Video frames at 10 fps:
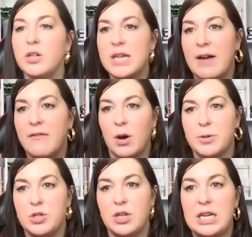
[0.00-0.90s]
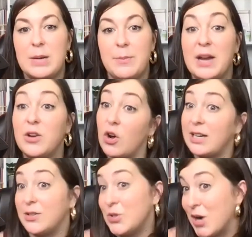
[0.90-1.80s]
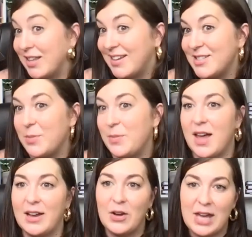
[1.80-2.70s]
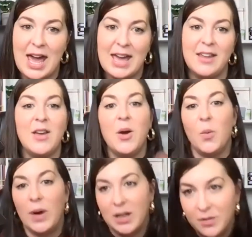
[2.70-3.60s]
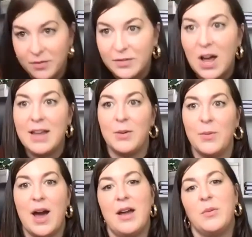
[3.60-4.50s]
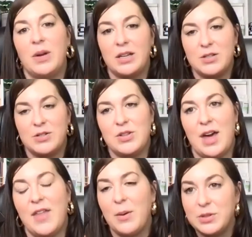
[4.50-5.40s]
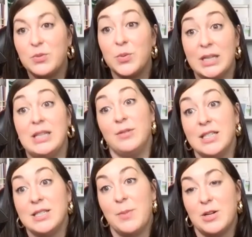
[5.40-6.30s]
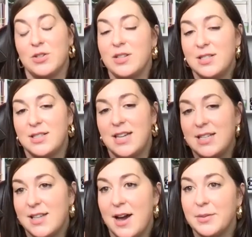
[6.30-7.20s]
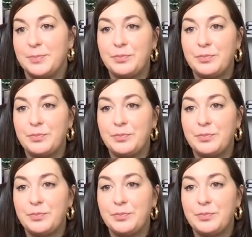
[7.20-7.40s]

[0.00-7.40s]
have that opportunity, but not in Australia, to be like, okay, we're going to fly you out and we're going to do that. That was really, really special and stands out.